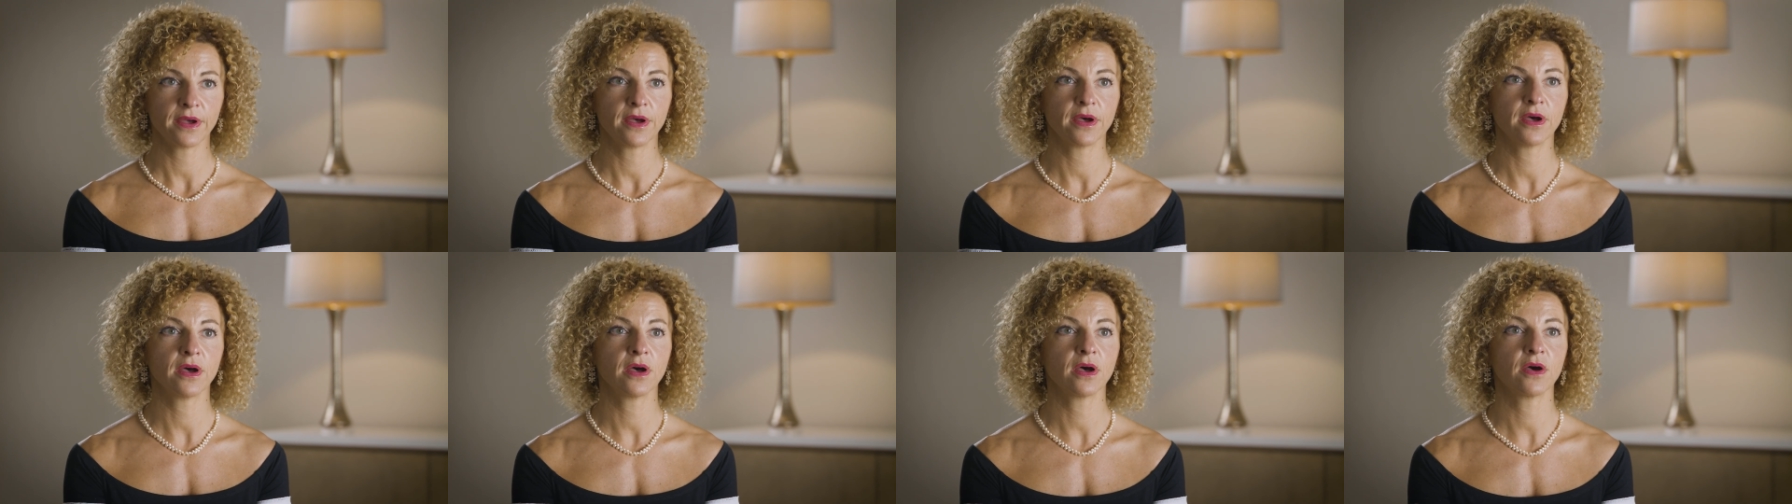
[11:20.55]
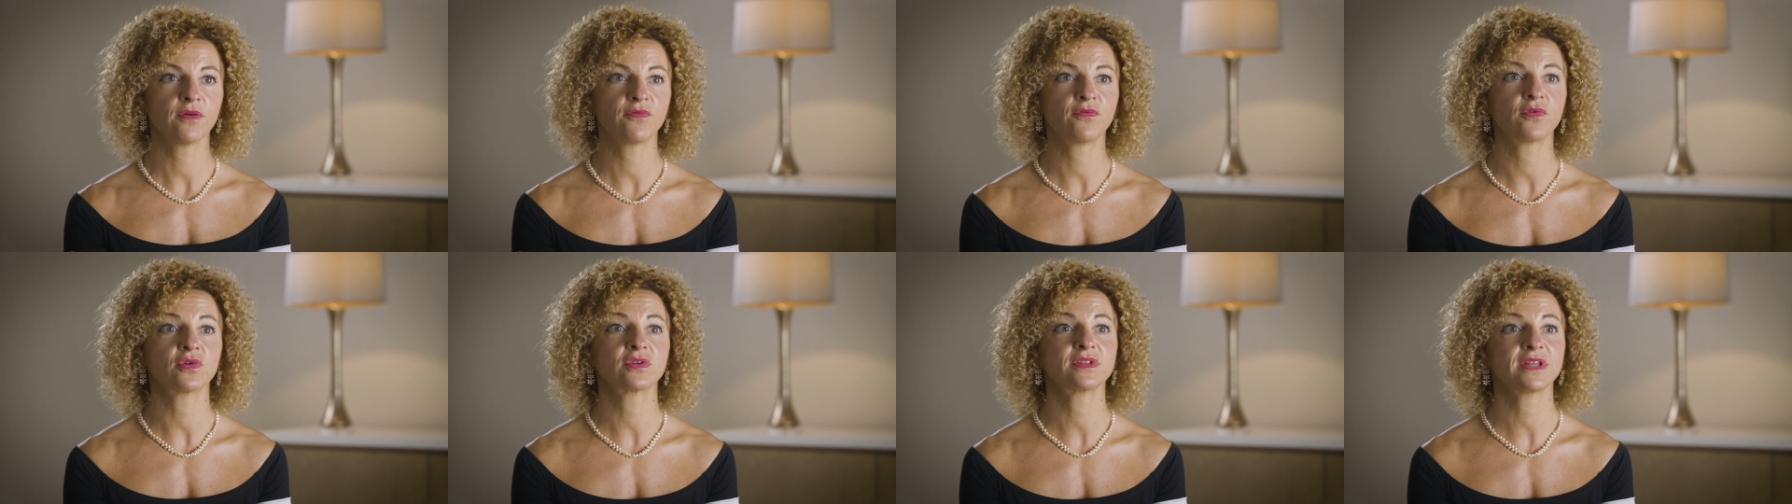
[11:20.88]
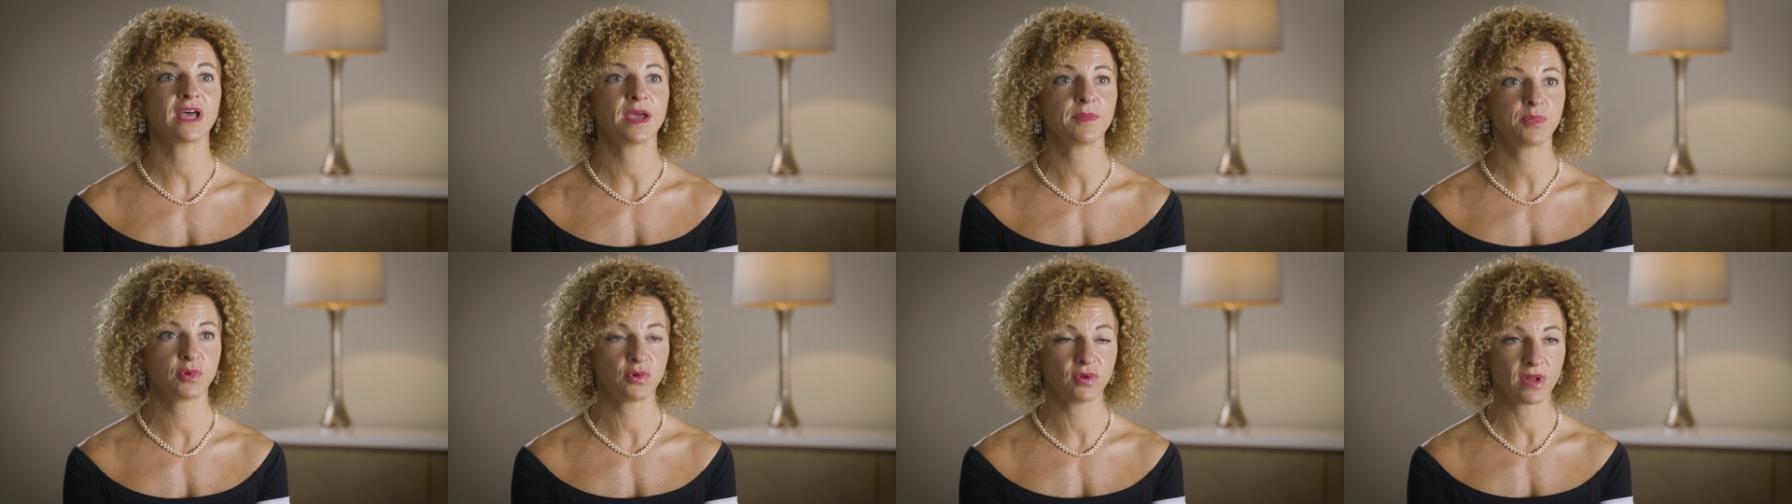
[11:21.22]
uh, for
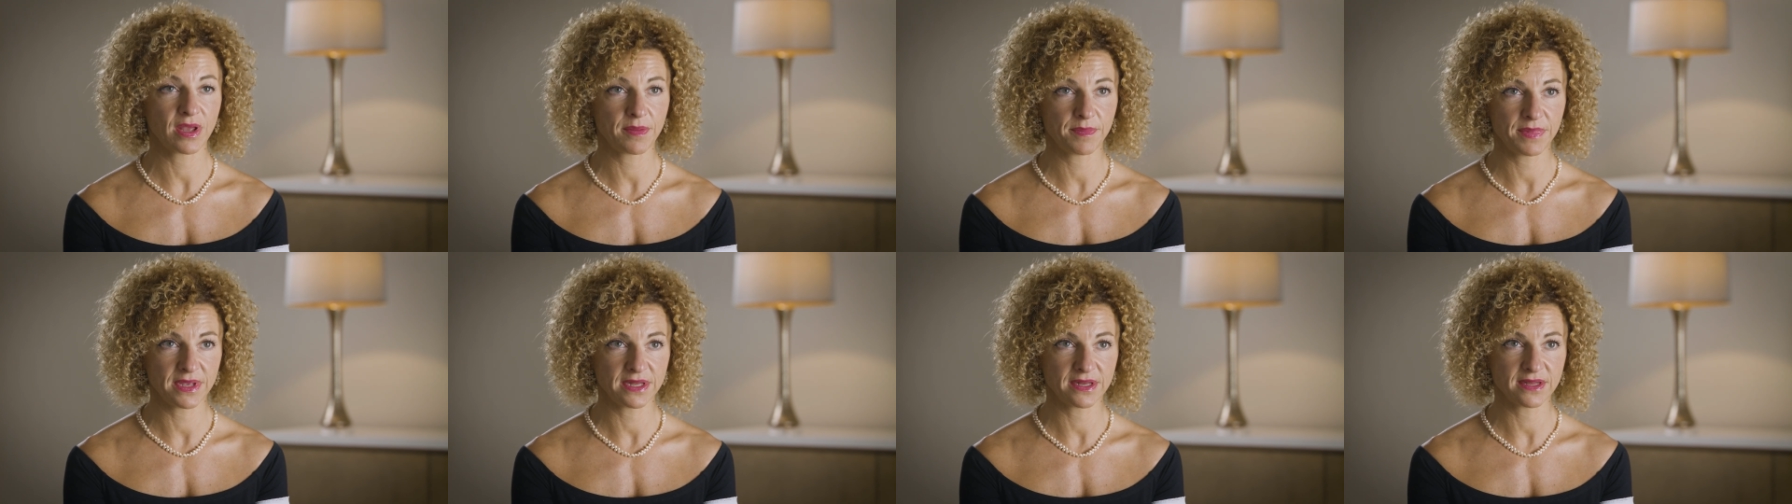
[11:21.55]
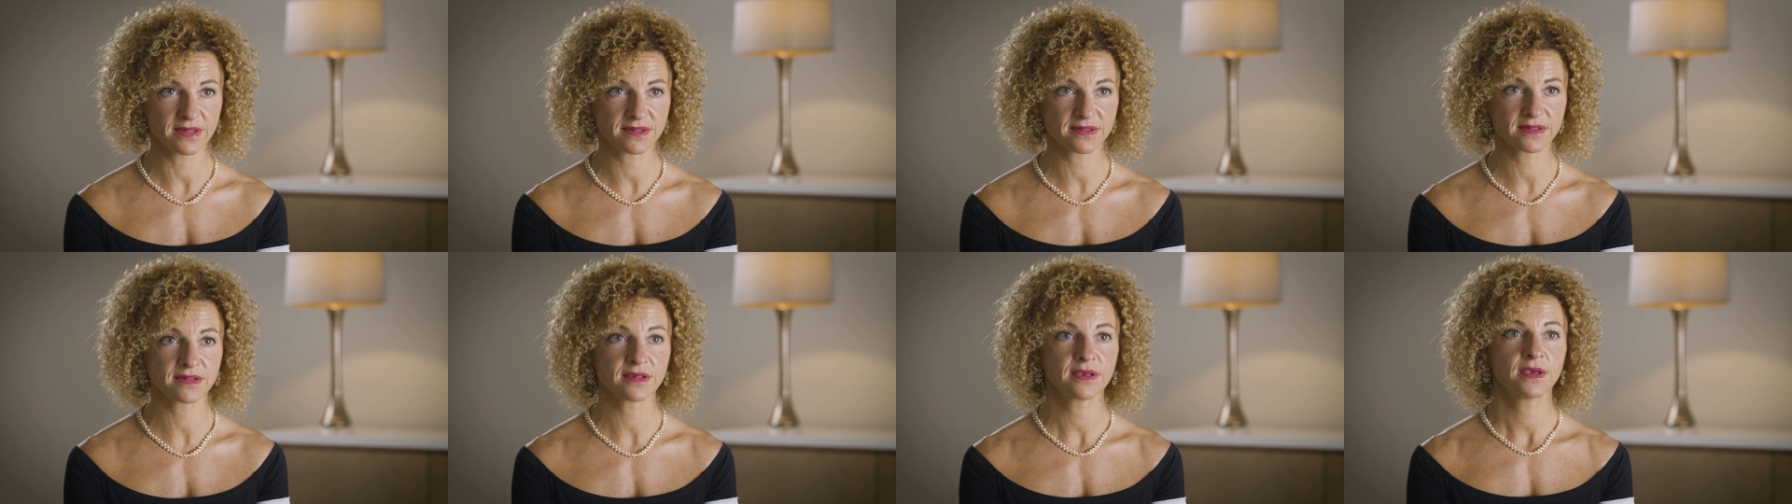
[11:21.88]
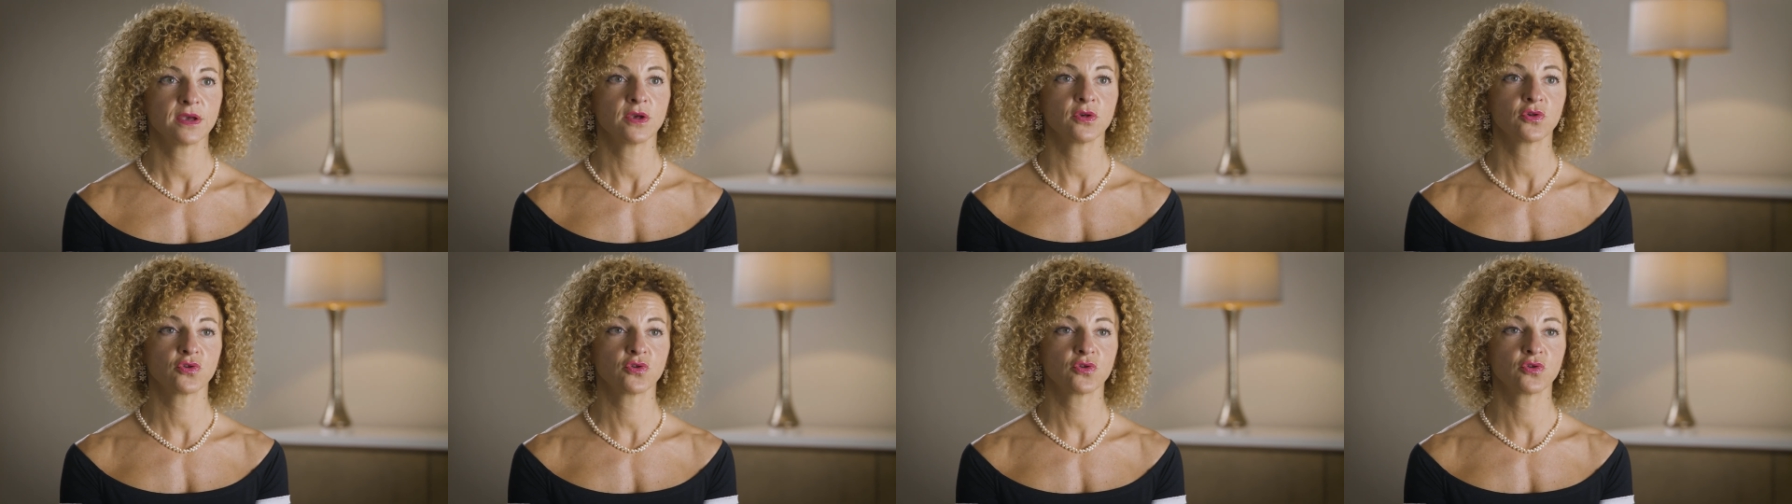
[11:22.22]
type 2 diabetes.